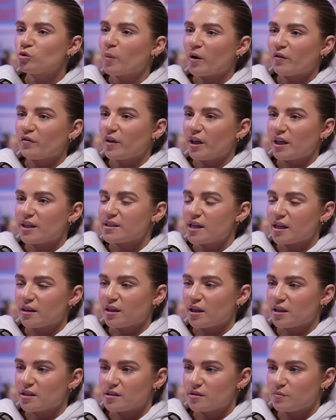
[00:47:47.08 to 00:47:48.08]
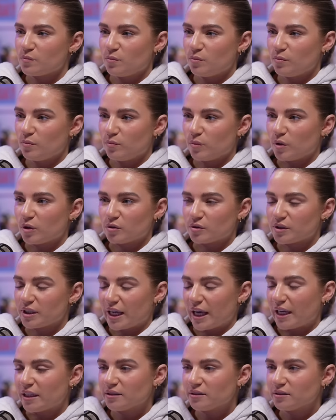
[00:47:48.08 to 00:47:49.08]
my face in this world
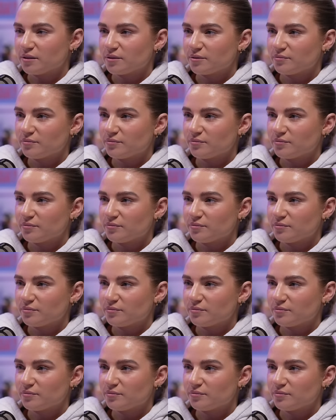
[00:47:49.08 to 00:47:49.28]
again.